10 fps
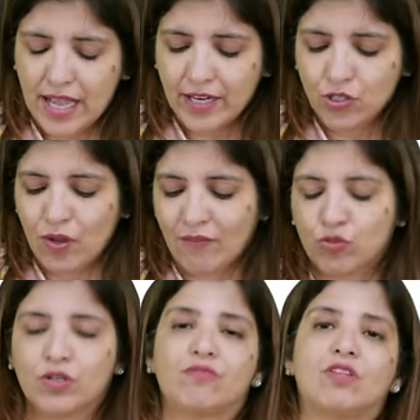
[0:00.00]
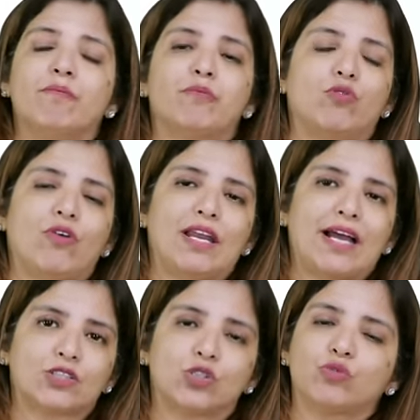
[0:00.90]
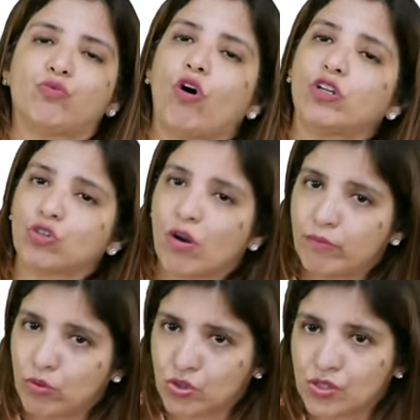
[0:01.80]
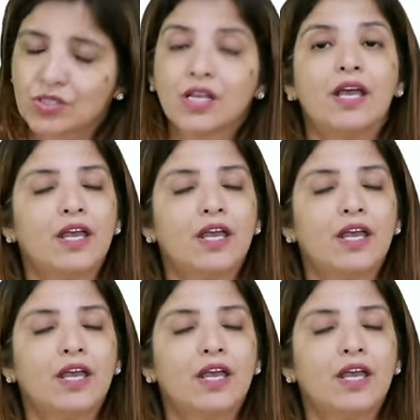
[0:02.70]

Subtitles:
and you have to give them prophylaxis for thrombosis.